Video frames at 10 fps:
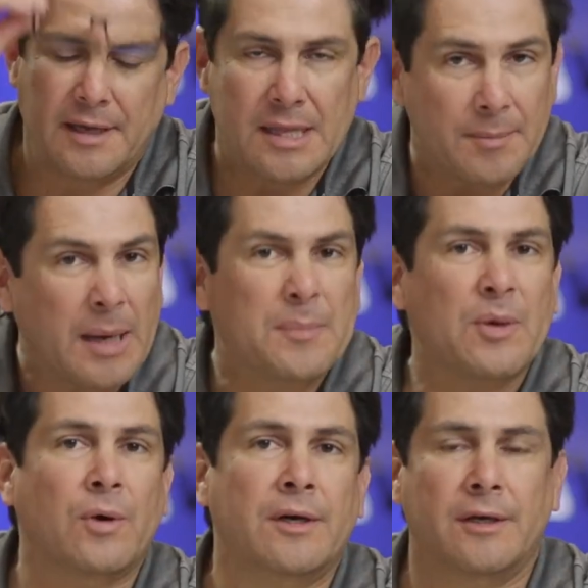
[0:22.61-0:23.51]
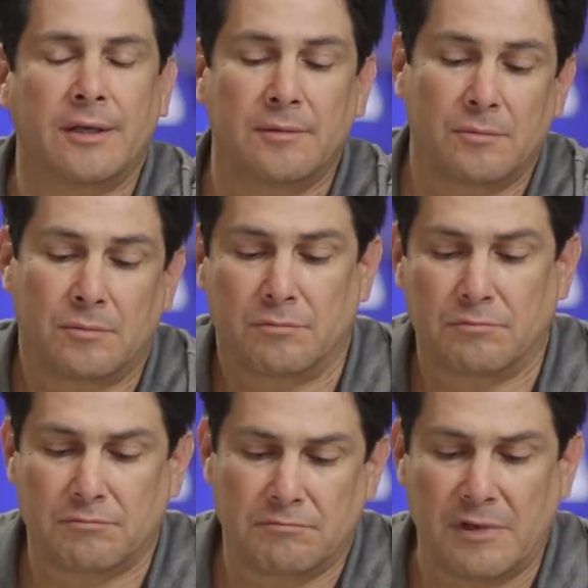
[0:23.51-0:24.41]
and they might be wondering
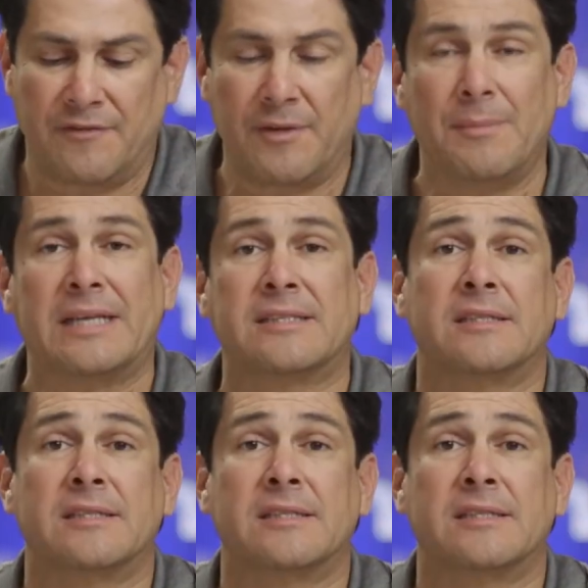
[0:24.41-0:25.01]
if it makes